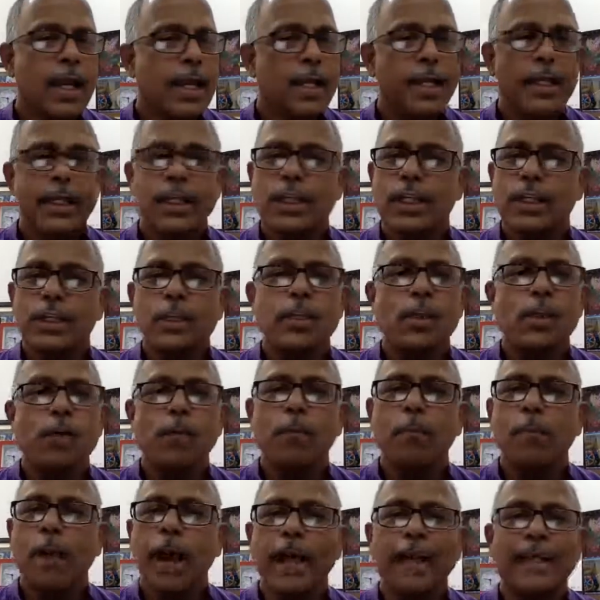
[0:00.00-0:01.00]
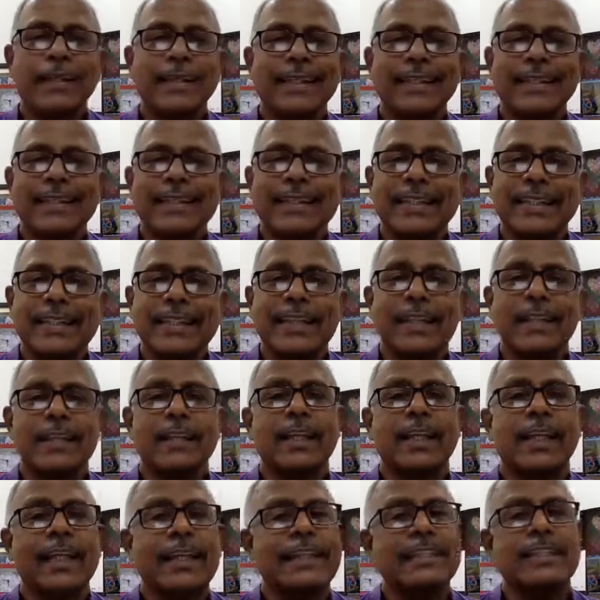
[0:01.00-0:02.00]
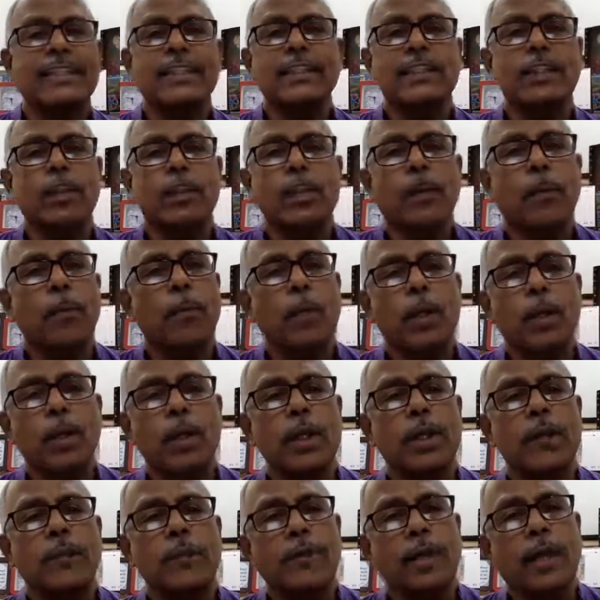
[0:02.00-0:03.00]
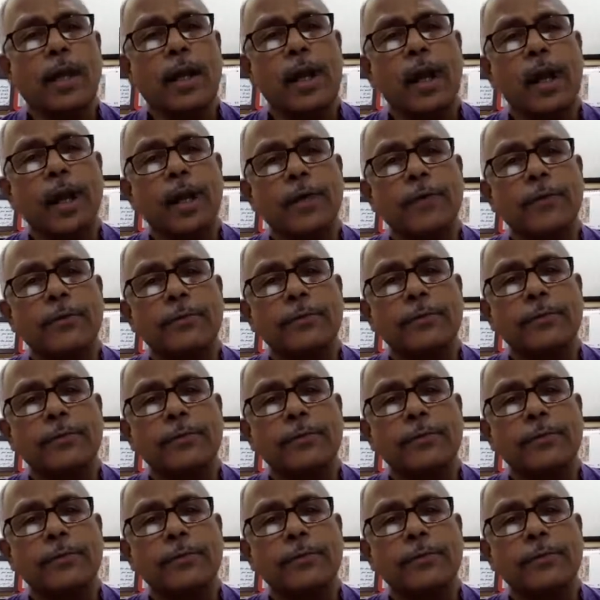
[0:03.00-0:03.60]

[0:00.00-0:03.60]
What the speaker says: It does not mind the dirt that exists on the body of the calf.